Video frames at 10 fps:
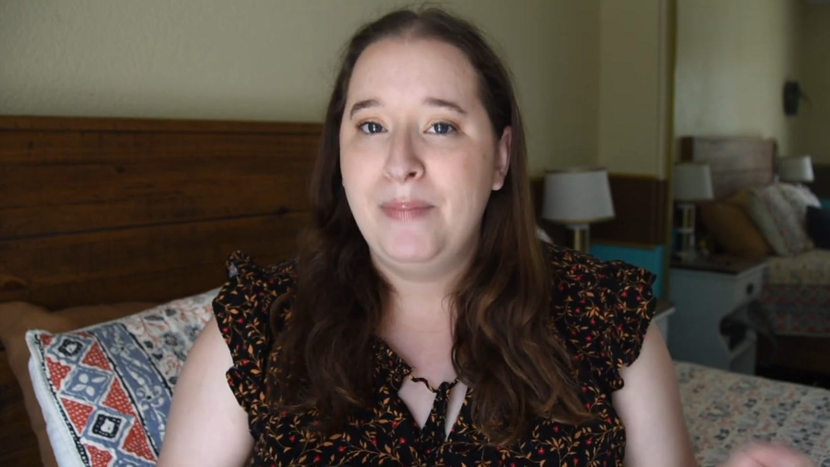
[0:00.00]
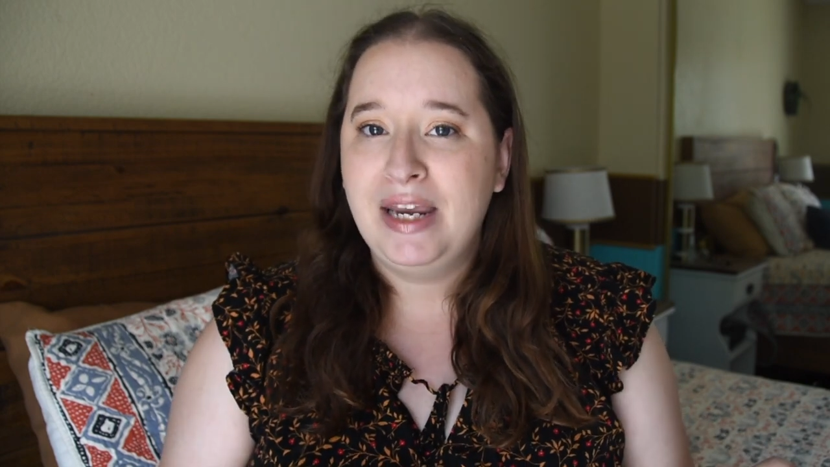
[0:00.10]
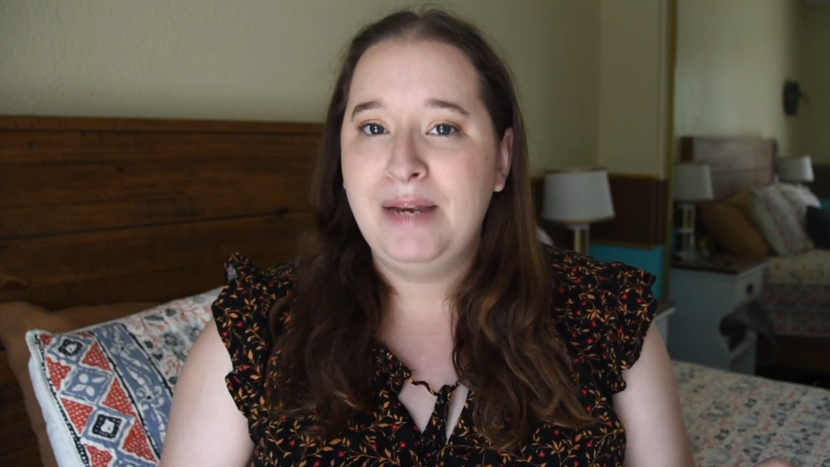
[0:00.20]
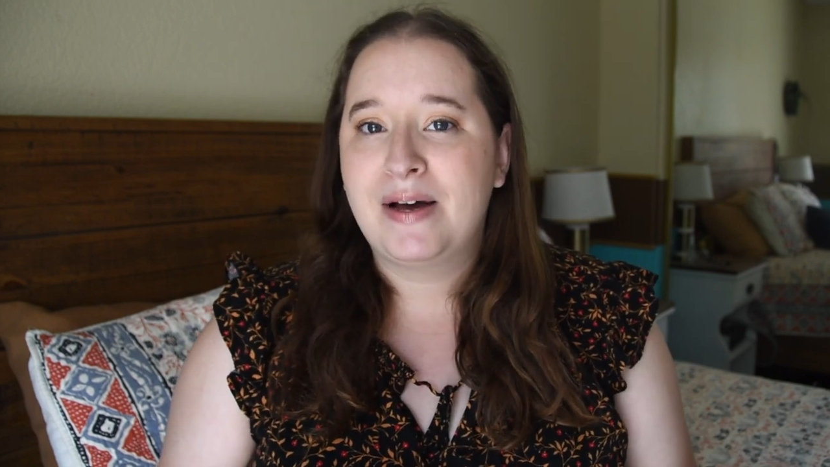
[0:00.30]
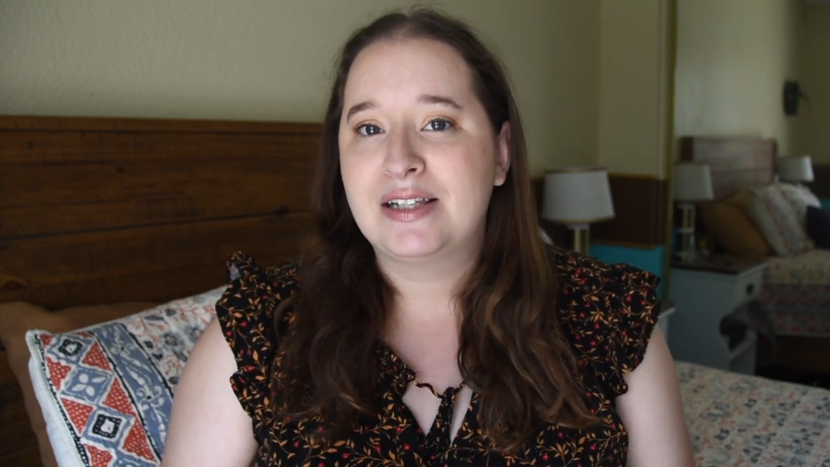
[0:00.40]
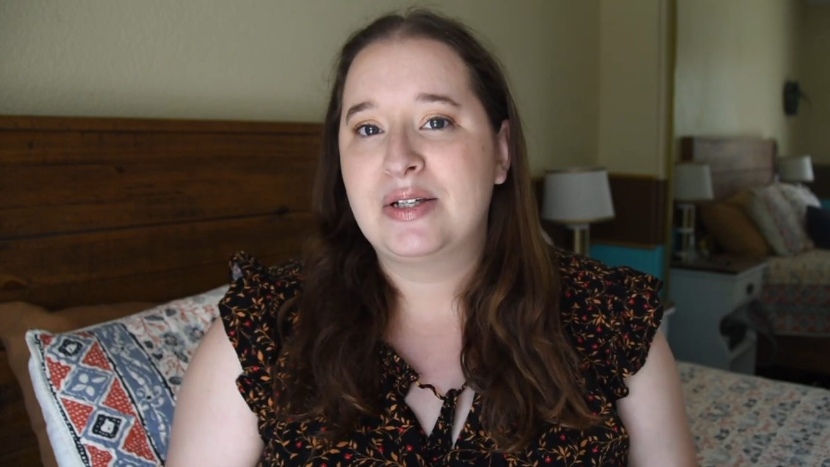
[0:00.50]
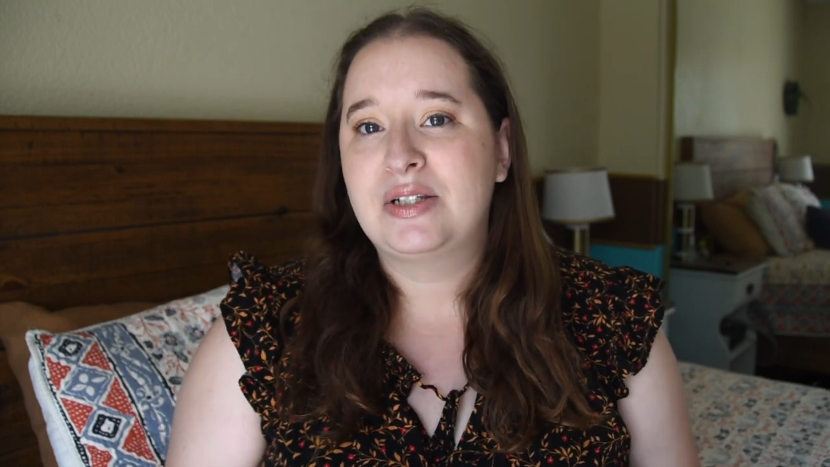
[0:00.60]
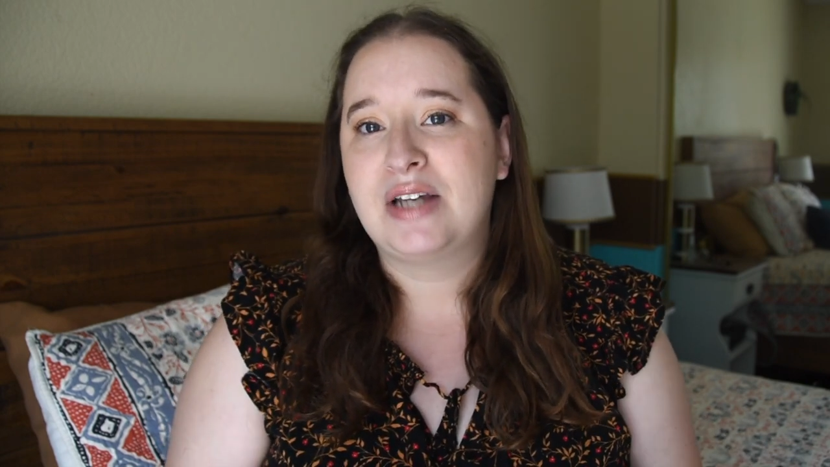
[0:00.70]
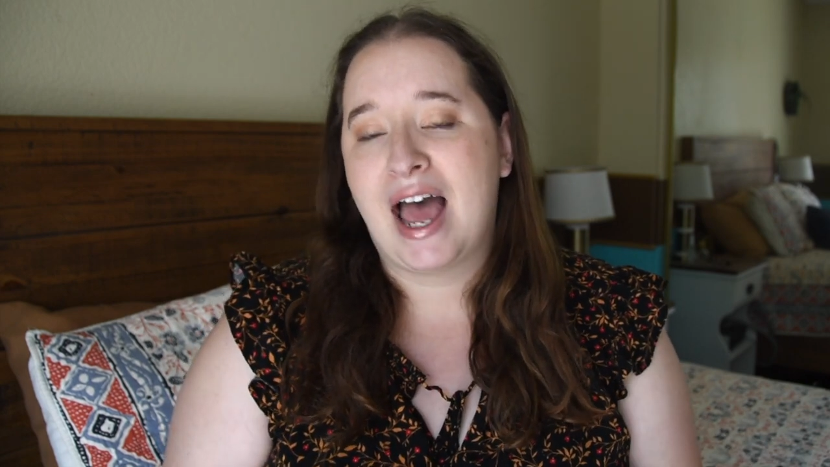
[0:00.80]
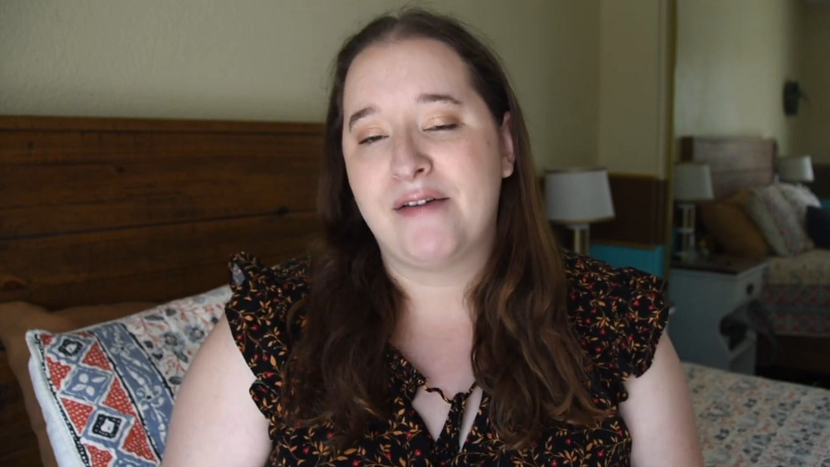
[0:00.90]
mini puzzles
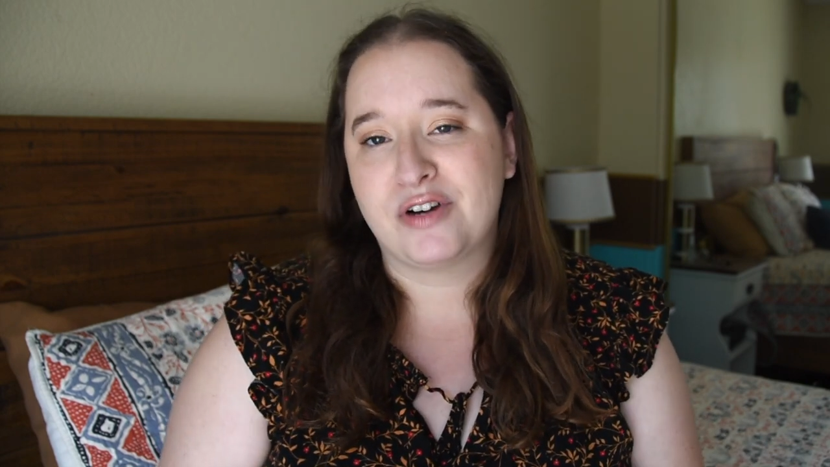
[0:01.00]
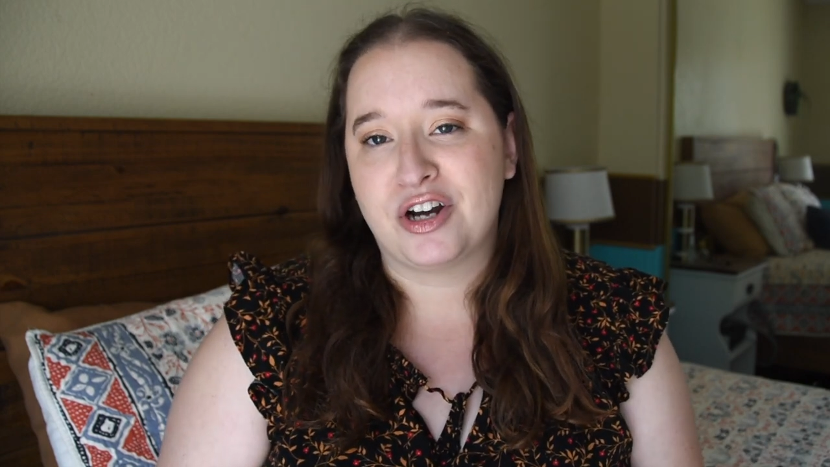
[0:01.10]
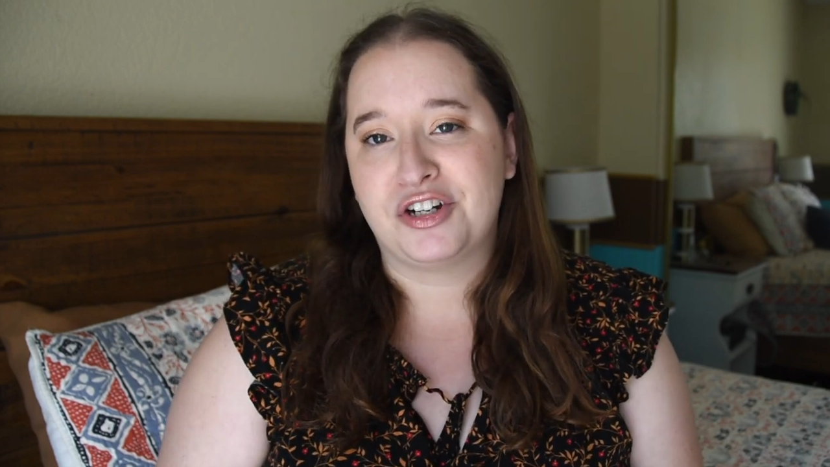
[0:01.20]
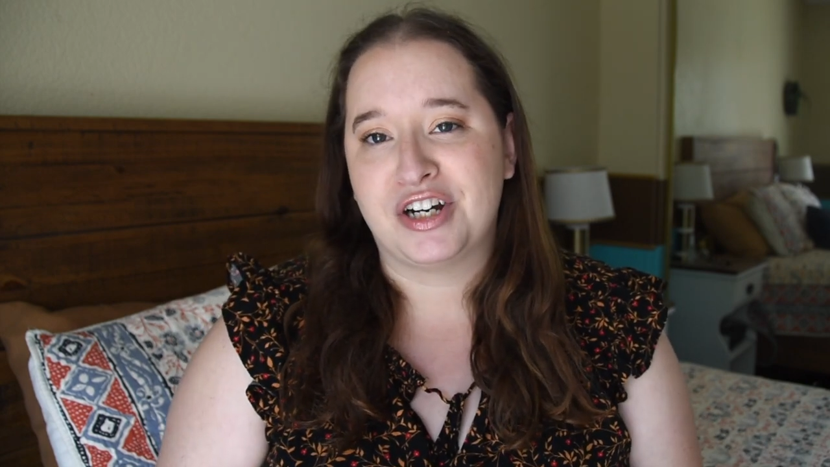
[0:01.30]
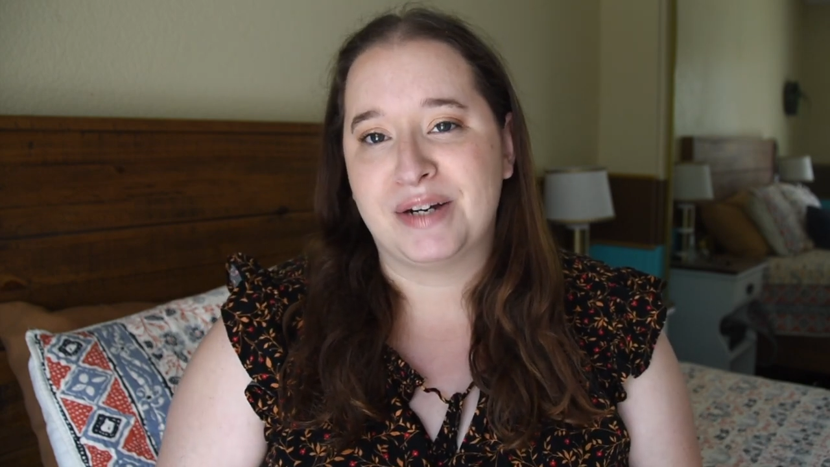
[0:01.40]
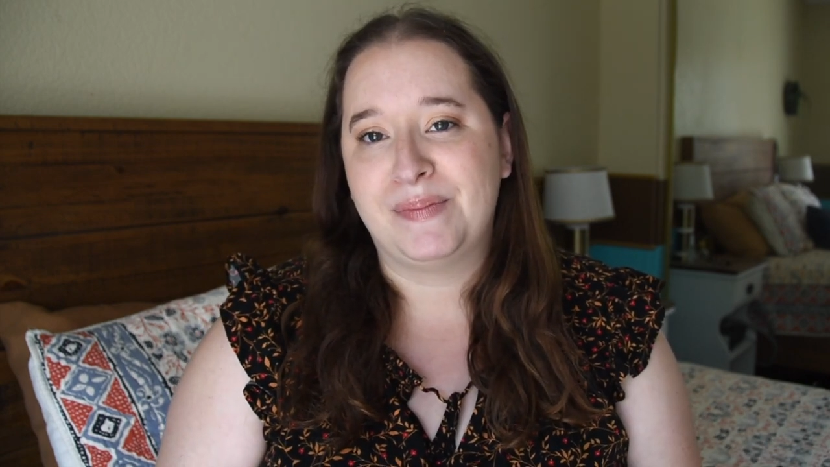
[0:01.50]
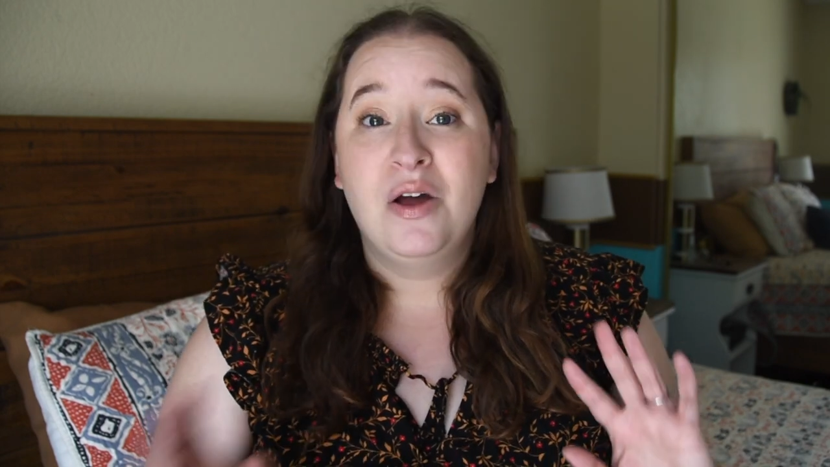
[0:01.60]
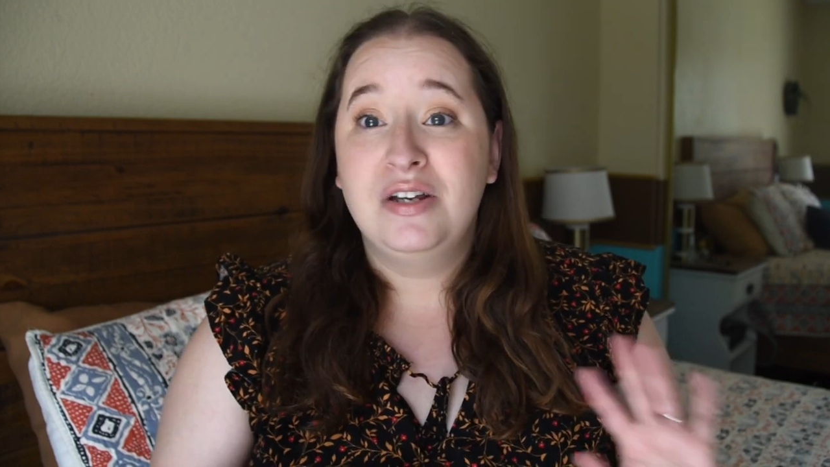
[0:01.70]
to have on our trip.